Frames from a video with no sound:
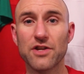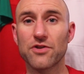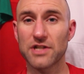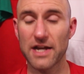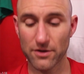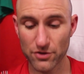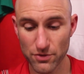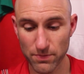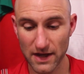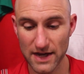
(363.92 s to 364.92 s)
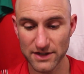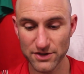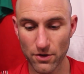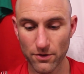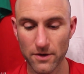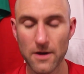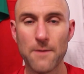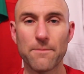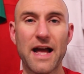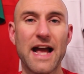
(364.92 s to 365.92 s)
you take new players on,
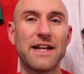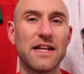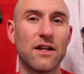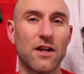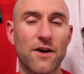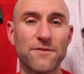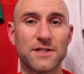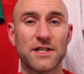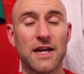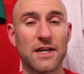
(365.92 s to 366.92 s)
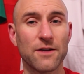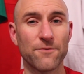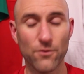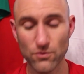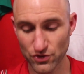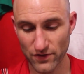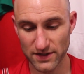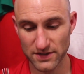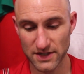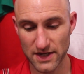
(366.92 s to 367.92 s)
but Eddie loves taking full
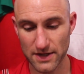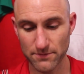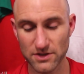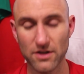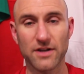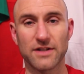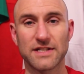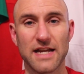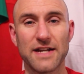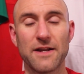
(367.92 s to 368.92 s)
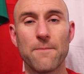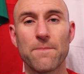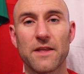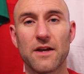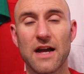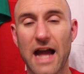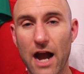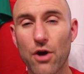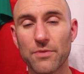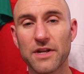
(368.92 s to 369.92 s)
strength teams, like I said,
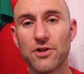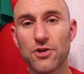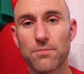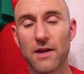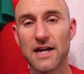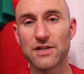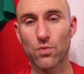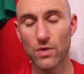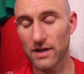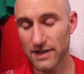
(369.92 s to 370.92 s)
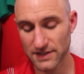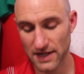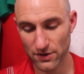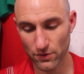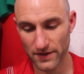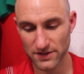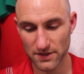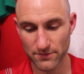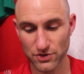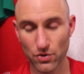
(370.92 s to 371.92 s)
how many new players will he take on that
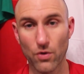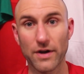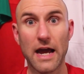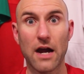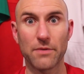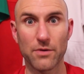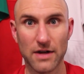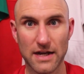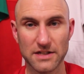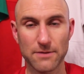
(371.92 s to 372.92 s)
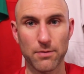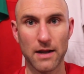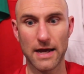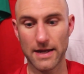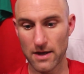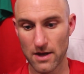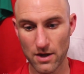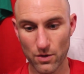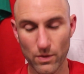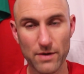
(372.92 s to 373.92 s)
summer tour and how many will actually play?
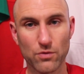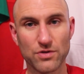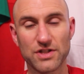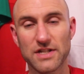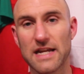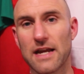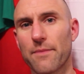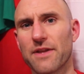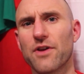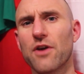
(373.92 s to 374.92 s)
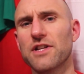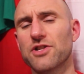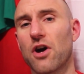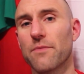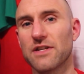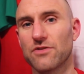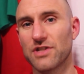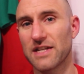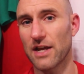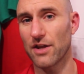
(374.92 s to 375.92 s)
We will see. I mean, the only time he
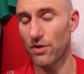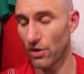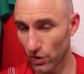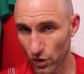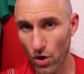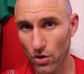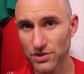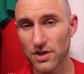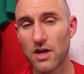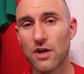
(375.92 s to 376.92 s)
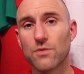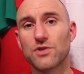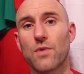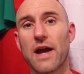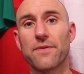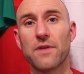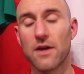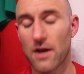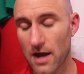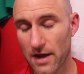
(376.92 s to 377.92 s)
did it a lot was when
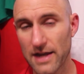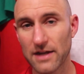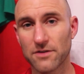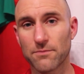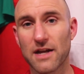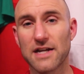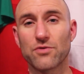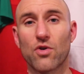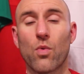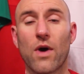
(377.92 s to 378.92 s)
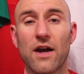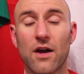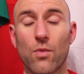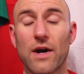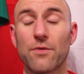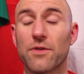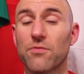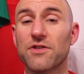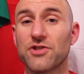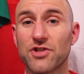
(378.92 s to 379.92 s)
uh, England players were away, away, with the
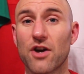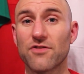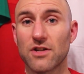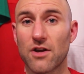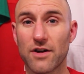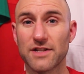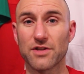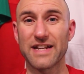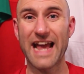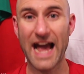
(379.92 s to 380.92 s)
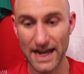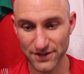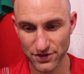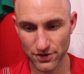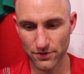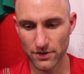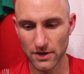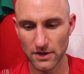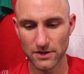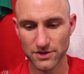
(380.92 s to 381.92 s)
British and Irish Lions and he had to.
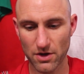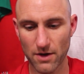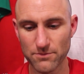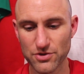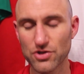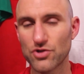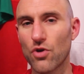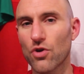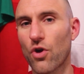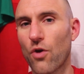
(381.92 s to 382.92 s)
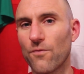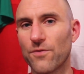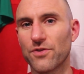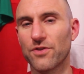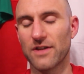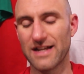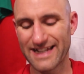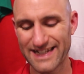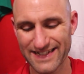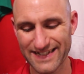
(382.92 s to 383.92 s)
So I'm just not confident
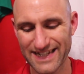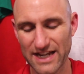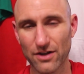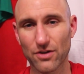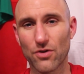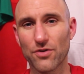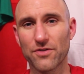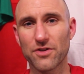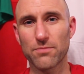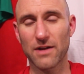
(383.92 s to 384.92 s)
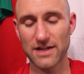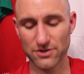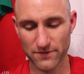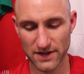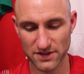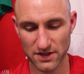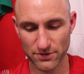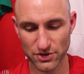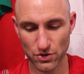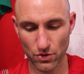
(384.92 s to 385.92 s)
he's going to take a lot of new players on that
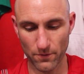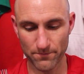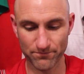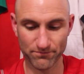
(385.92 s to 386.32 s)
summer tour.